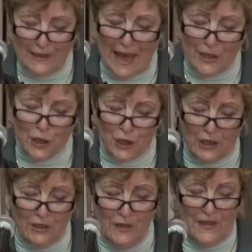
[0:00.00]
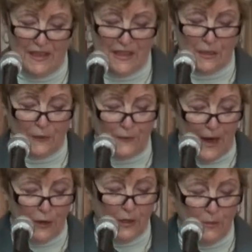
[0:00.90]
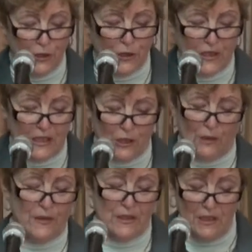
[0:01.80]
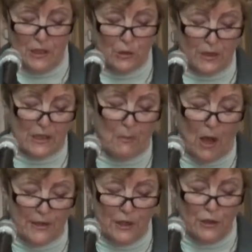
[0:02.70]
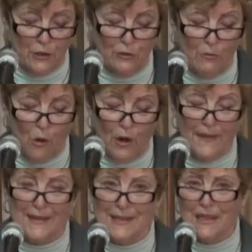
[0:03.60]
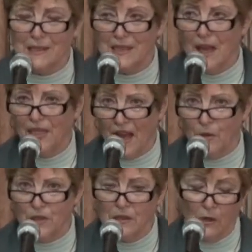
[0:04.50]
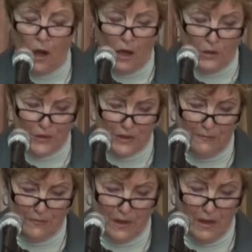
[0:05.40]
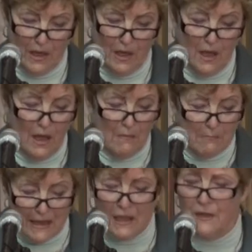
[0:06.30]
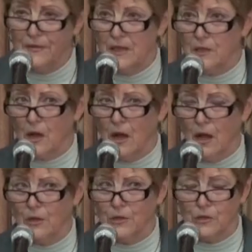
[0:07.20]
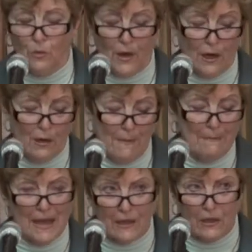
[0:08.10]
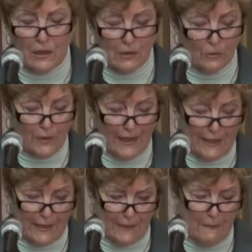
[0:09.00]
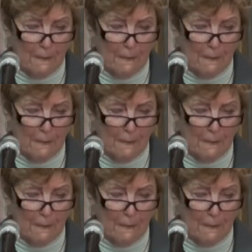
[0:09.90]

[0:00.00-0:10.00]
last year that Delta Fire and Emergency Services responded to more than 6,000 calls. Many of these calls were medical related.